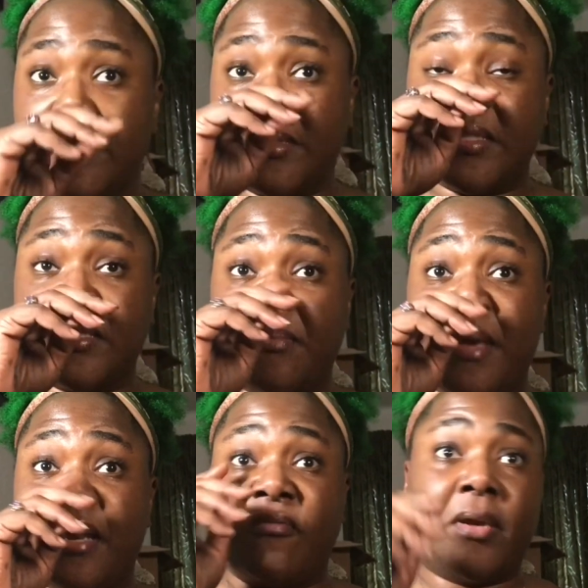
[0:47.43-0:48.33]
since this is a
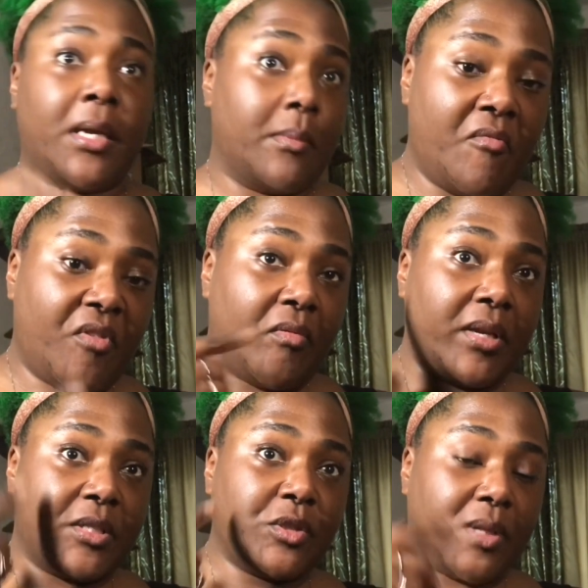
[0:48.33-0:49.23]
mattifying
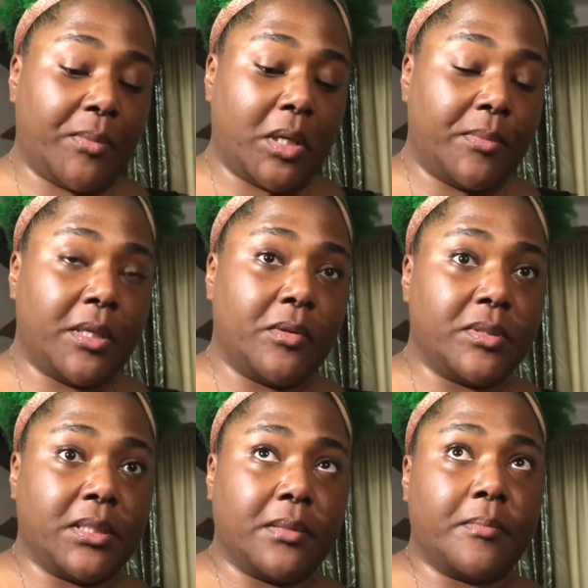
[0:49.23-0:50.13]
foundation that I'm going to be
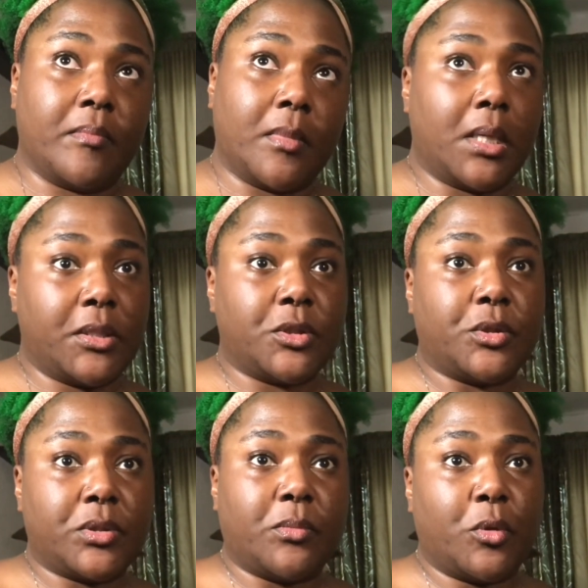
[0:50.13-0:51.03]
using, I should
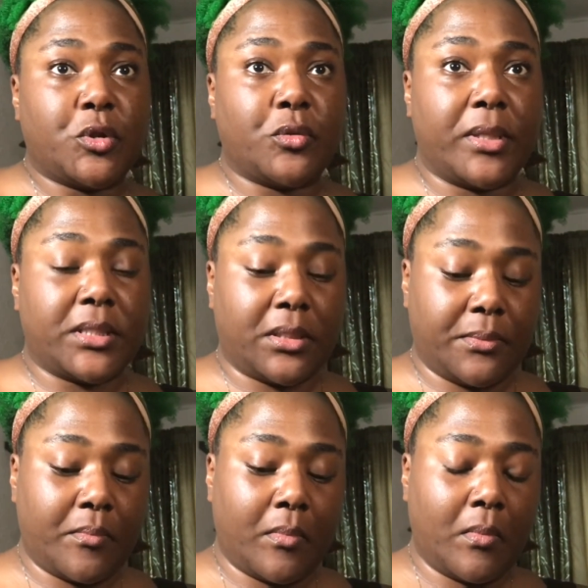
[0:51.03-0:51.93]
use a
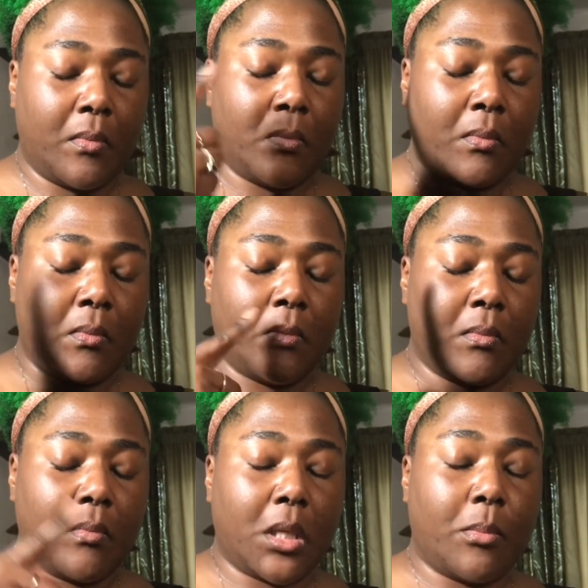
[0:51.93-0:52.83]
moisturizing
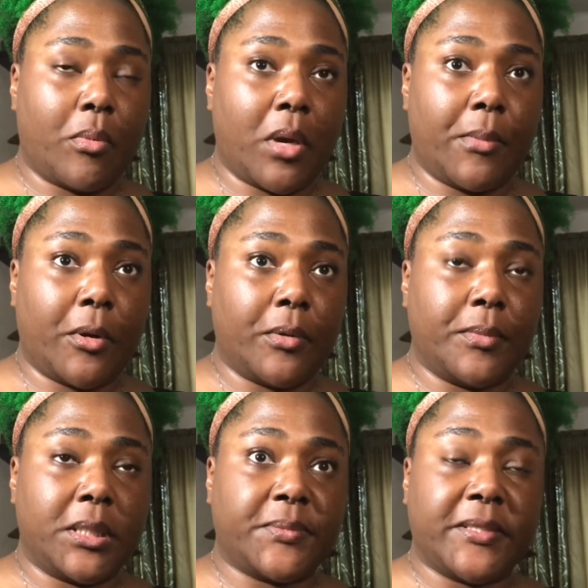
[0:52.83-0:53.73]
primer,
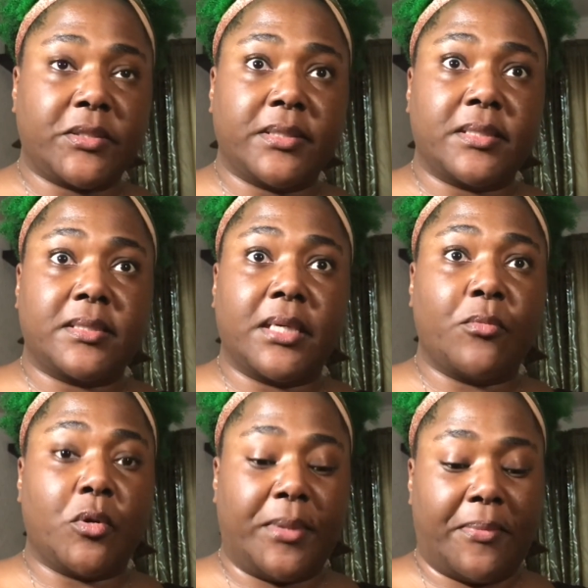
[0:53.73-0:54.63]
especially since I
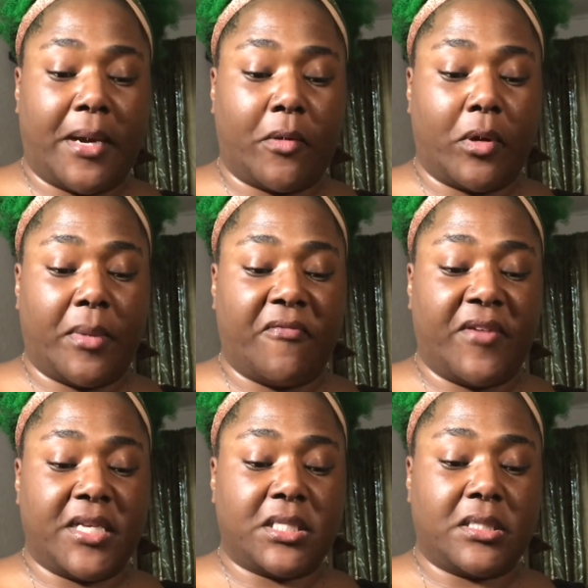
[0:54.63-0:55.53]
will be powdering my
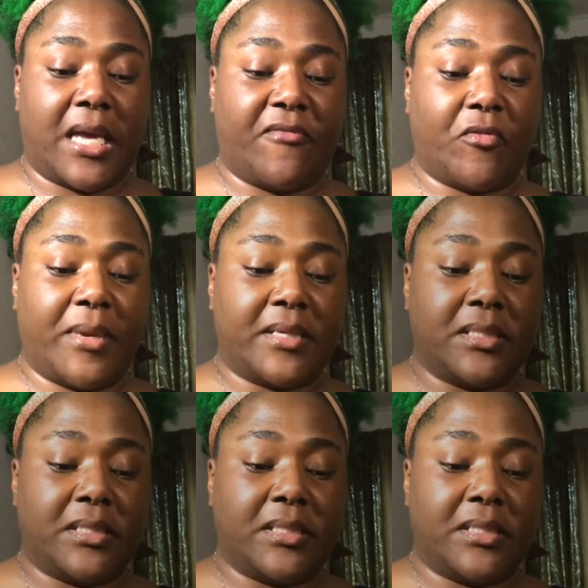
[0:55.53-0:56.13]
face after my